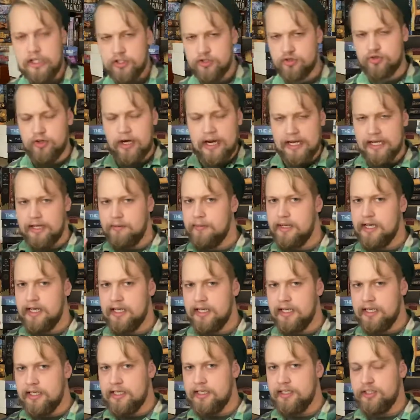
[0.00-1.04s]
Dragon
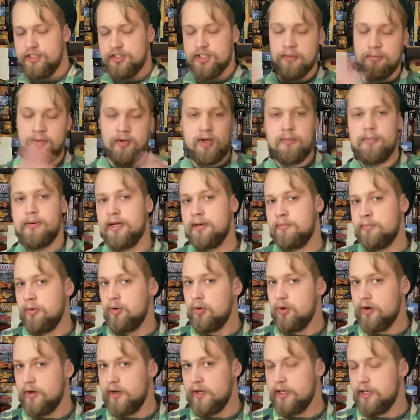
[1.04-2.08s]
Mage, a book about a
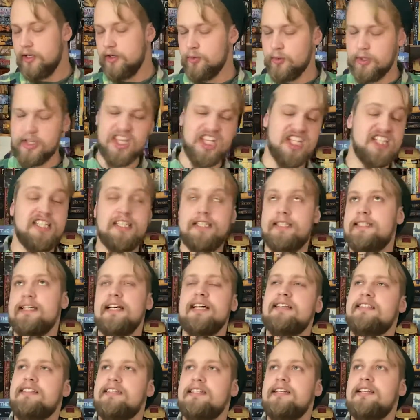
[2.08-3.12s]
boy with a
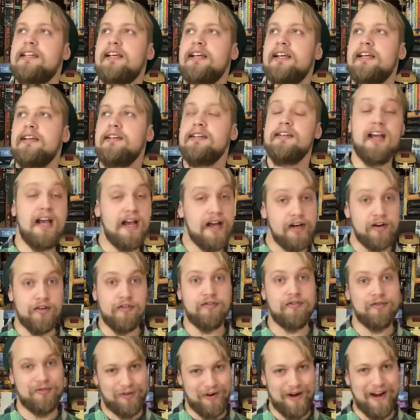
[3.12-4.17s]
destiny and a
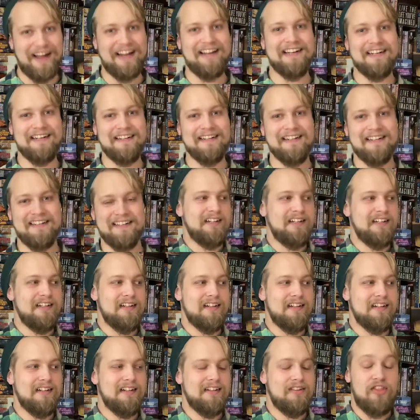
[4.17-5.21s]
friend.
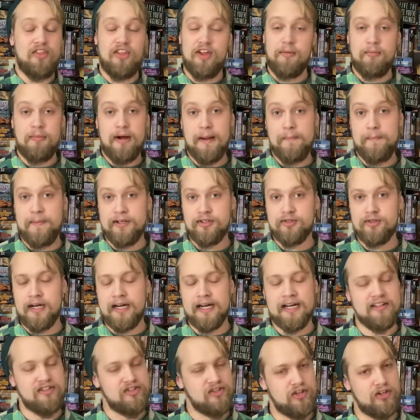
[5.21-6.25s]
There might be
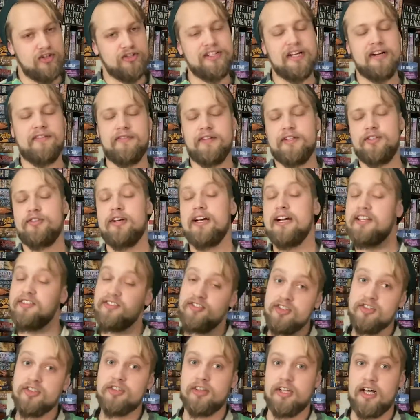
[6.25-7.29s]
dragons. There are definitely
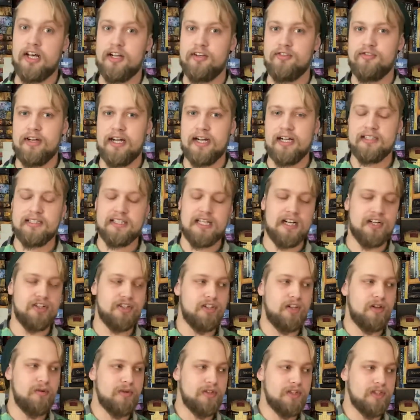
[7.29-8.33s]
dragons. There's a lot of dragons,
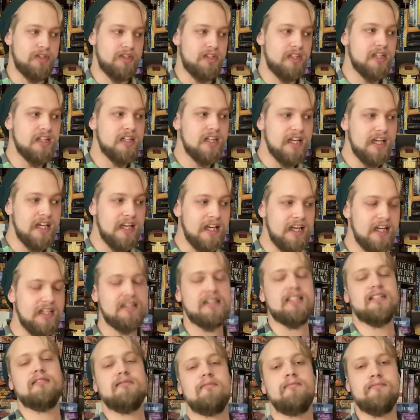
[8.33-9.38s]
actually, which is
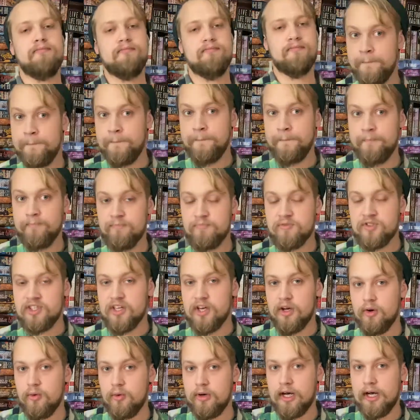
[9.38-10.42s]
great.
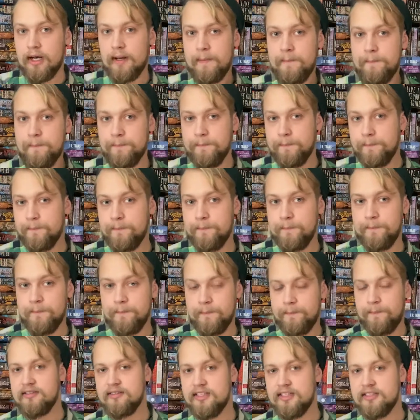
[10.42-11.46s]
So,
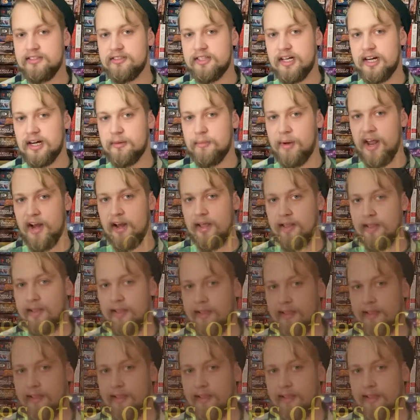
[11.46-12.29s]
let's talk about it.